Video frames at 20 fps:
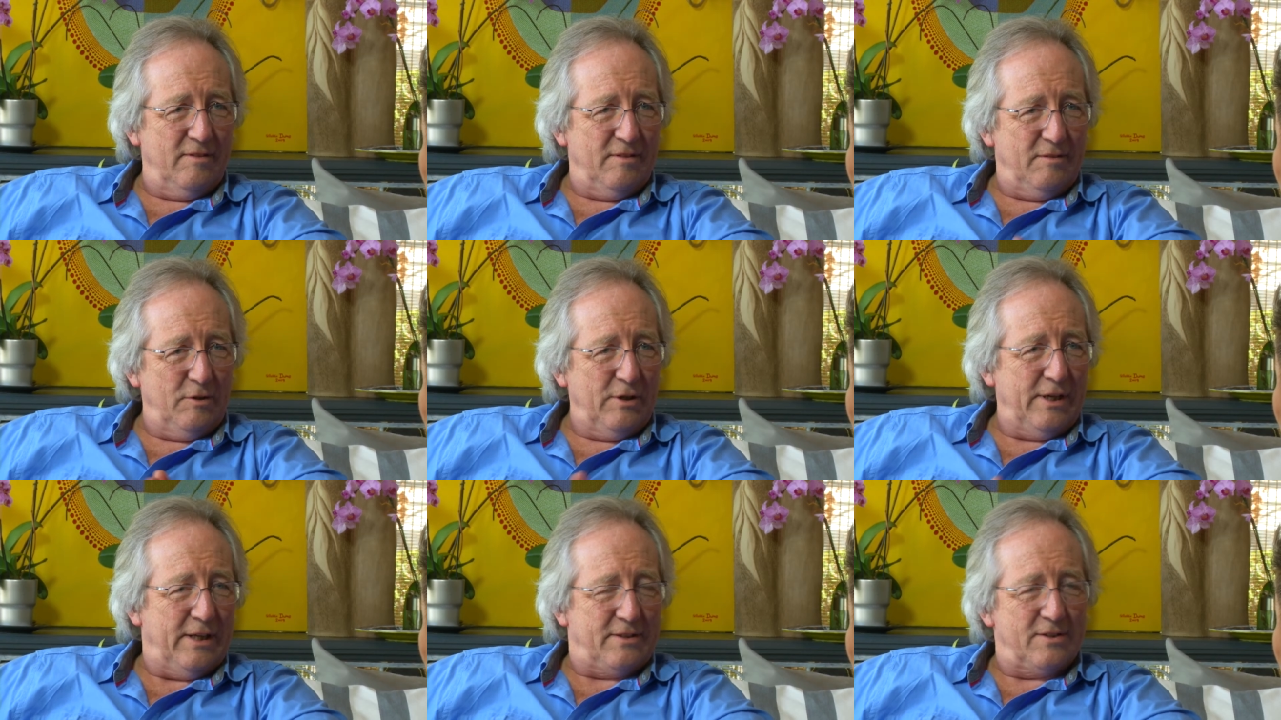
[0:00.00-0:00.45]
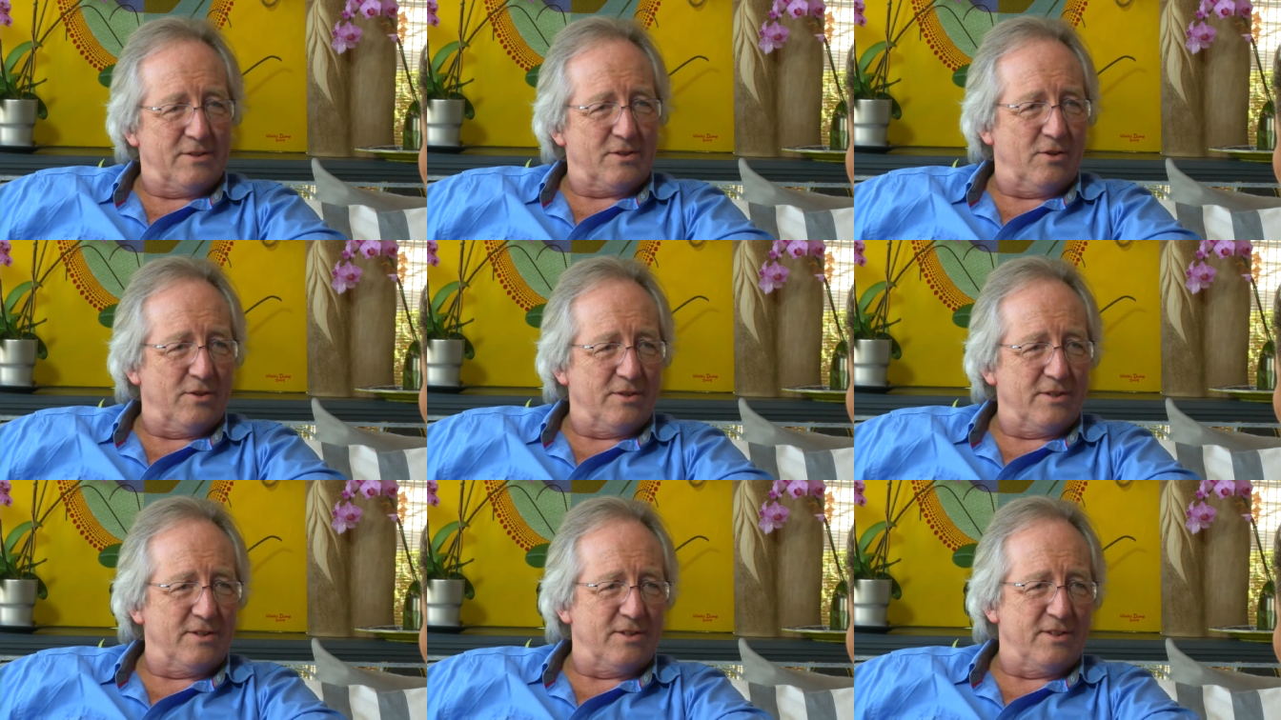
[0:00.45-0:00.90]
you get this
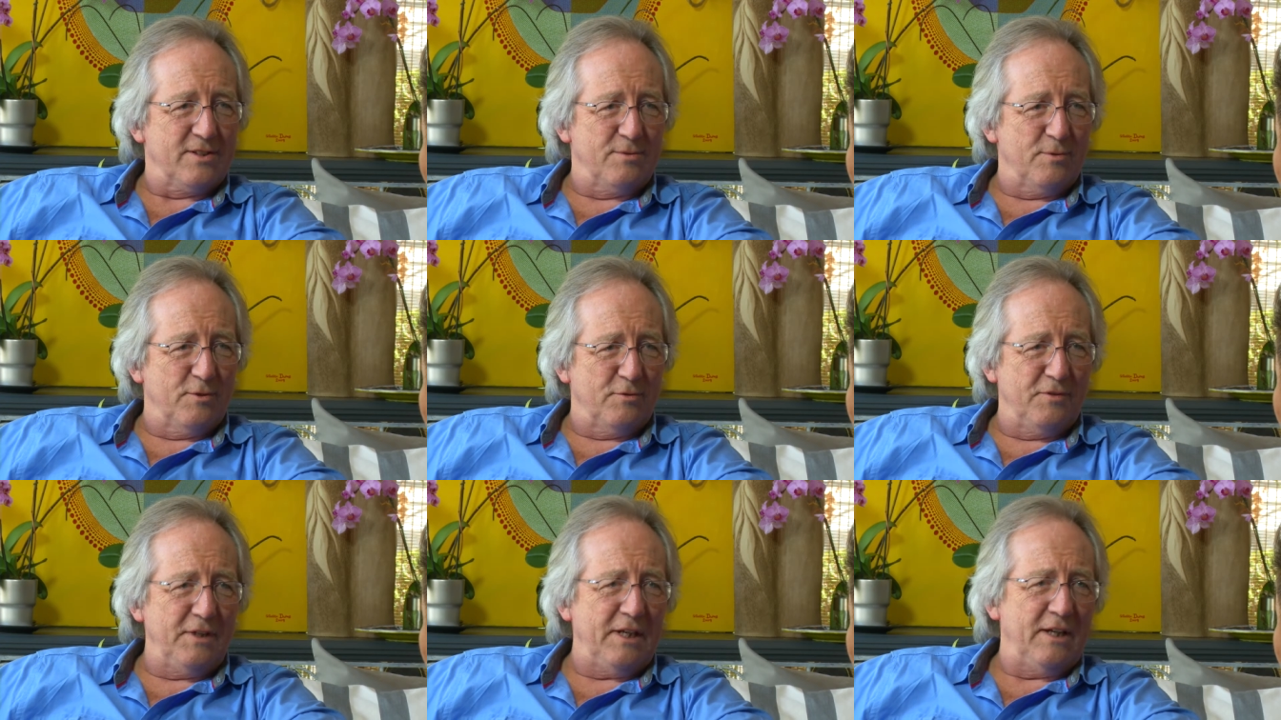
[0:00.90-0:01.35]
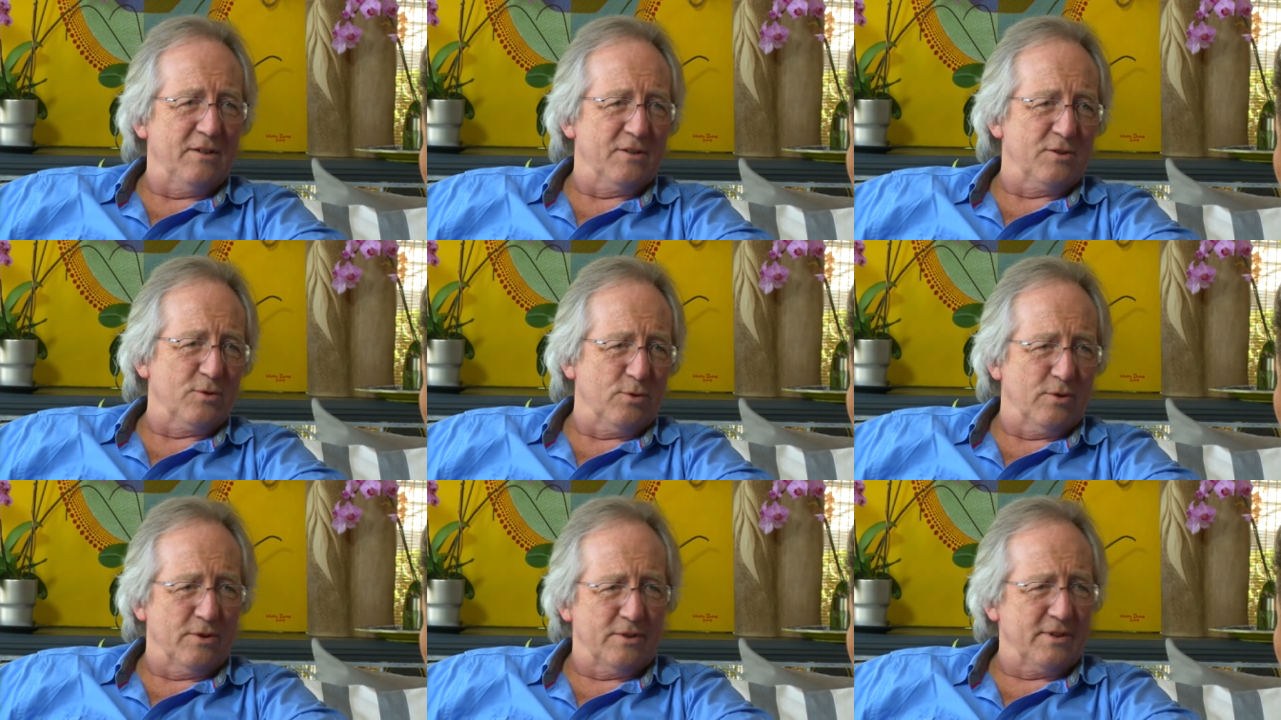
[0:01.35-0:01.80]
criticism of vegans
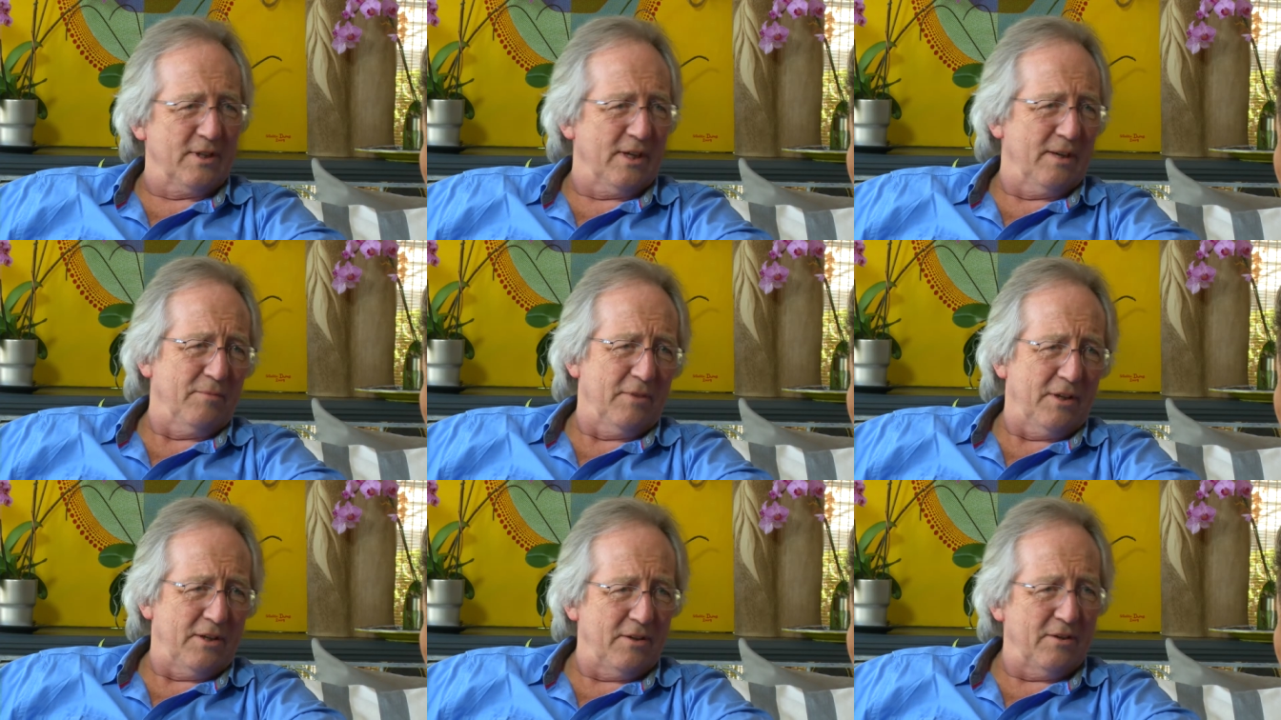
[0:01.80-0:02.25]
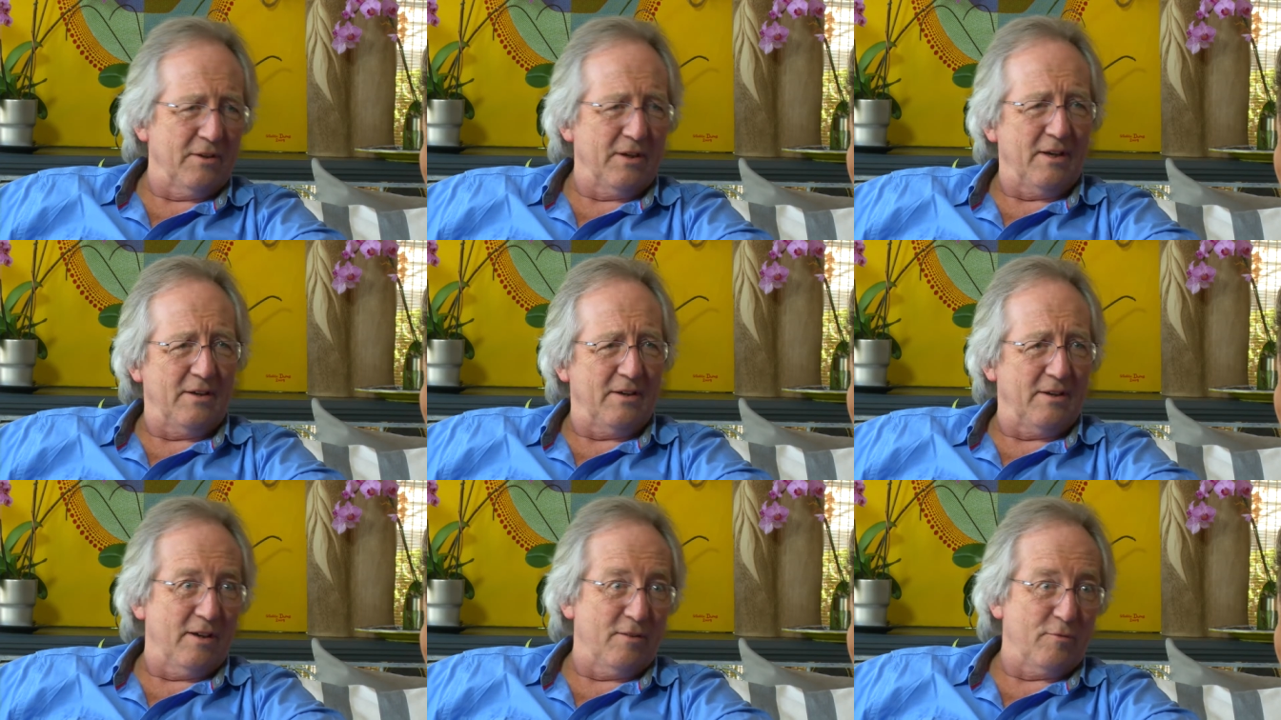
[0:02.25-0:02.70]
all the time, they don't
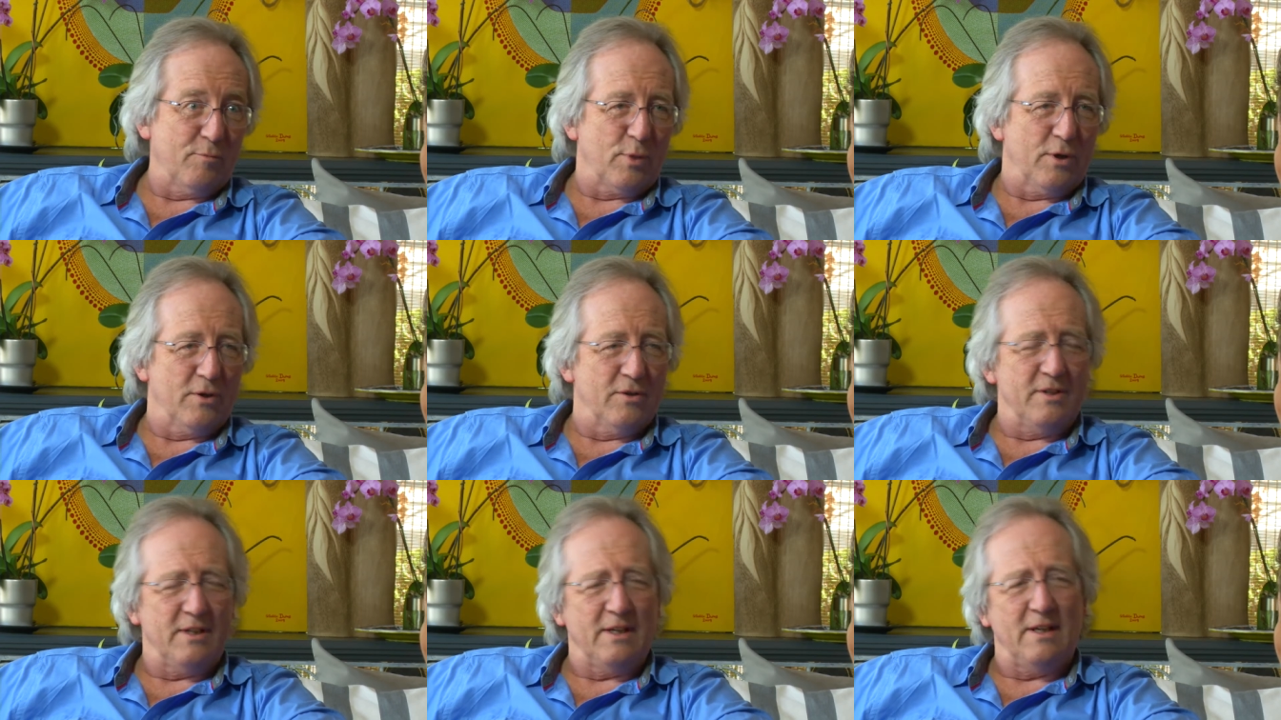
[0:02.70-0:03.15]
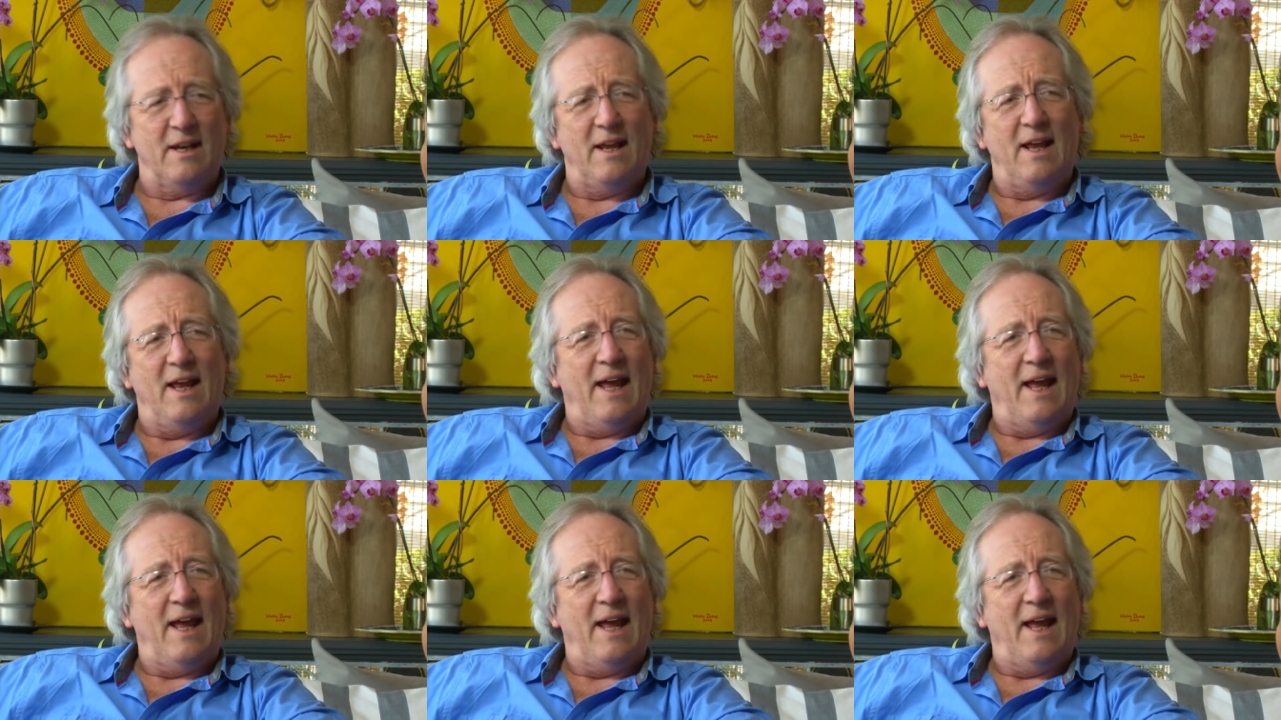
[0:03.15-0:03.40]
get enough protein.